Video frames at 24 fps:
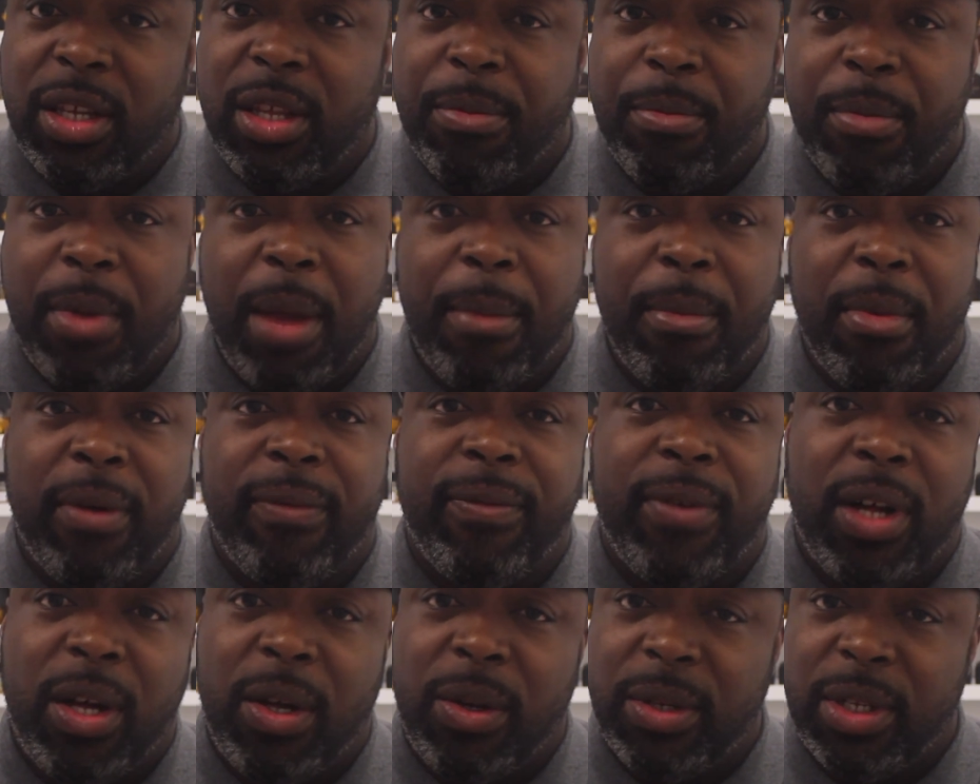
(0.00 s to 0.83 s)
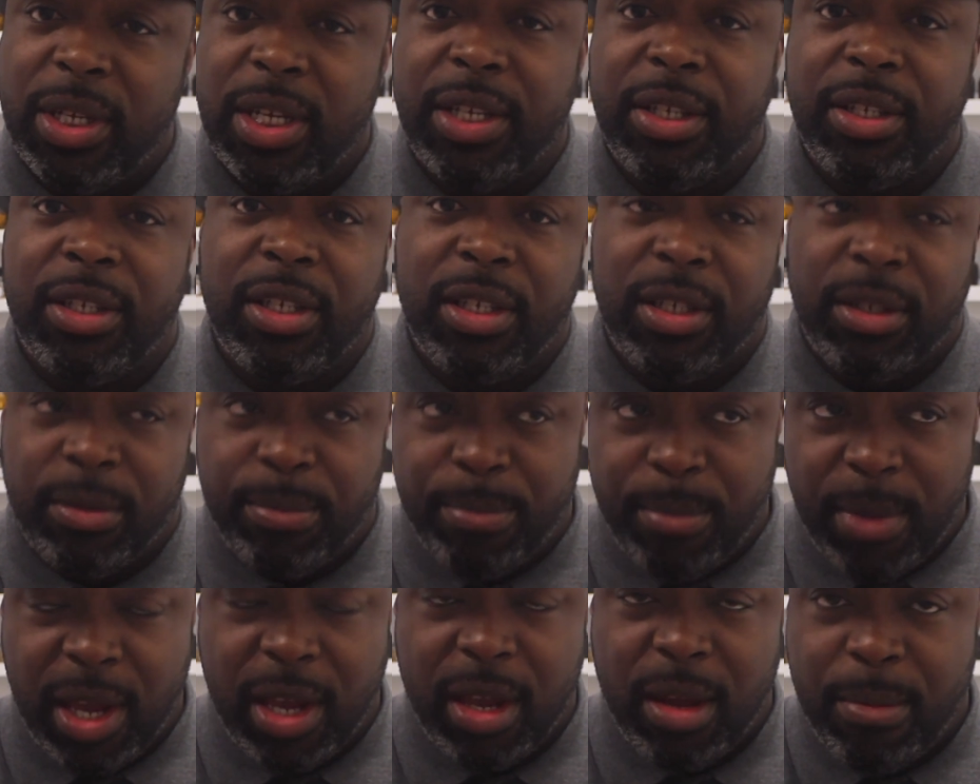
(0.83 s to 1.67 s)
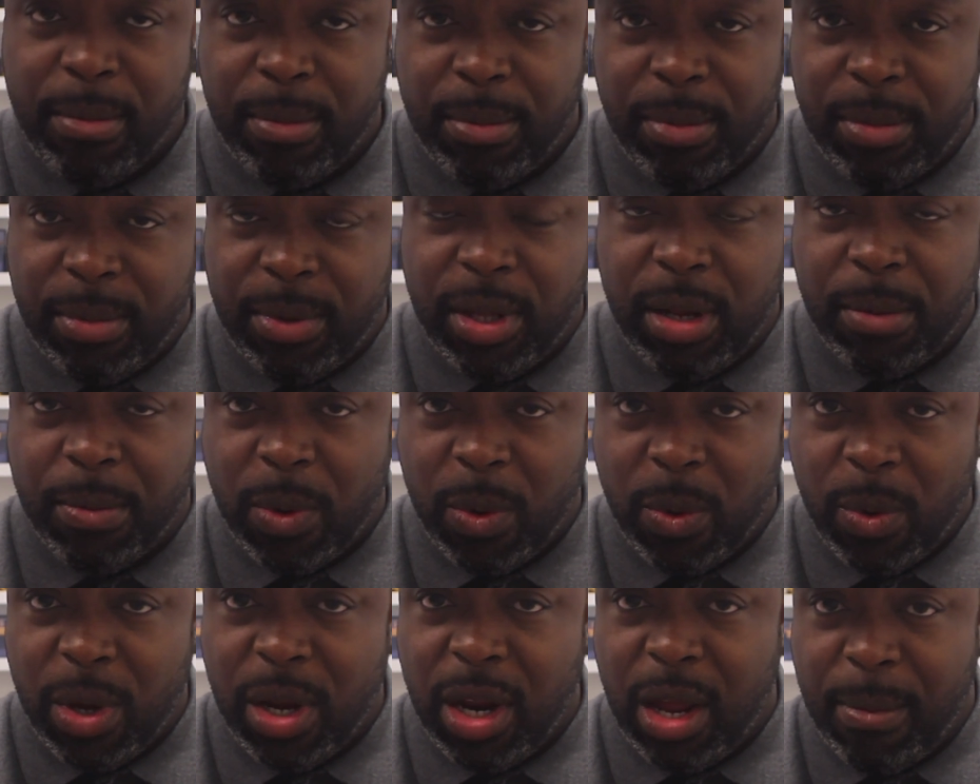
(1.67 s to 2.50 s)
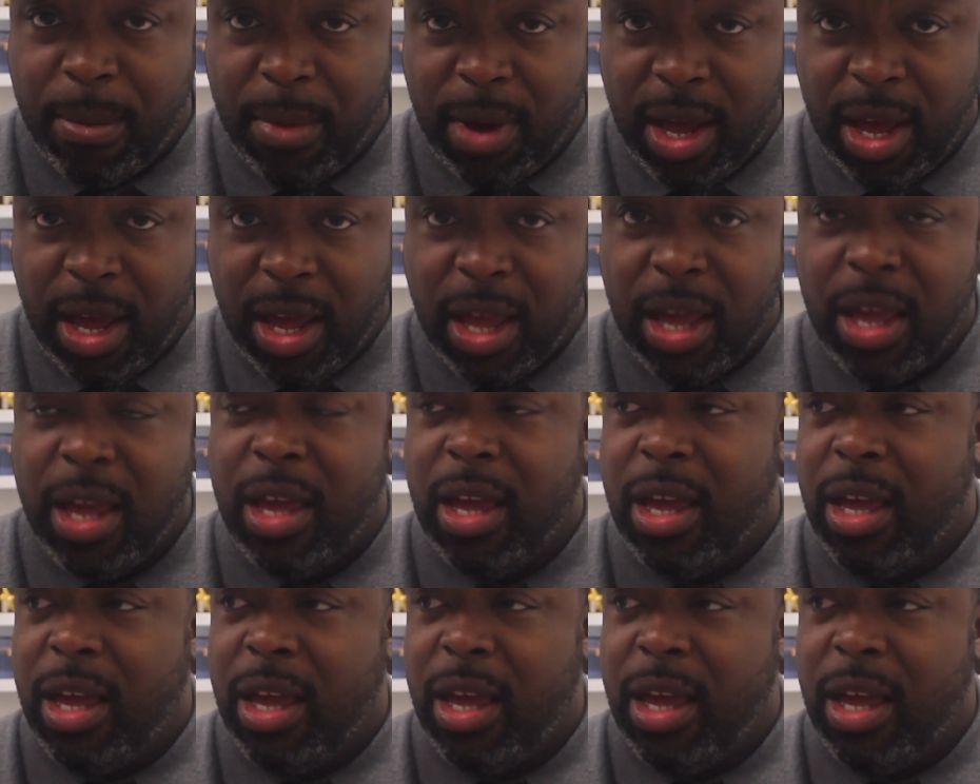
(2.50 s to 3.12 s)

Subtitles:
It made my fall list. It's making #1 at my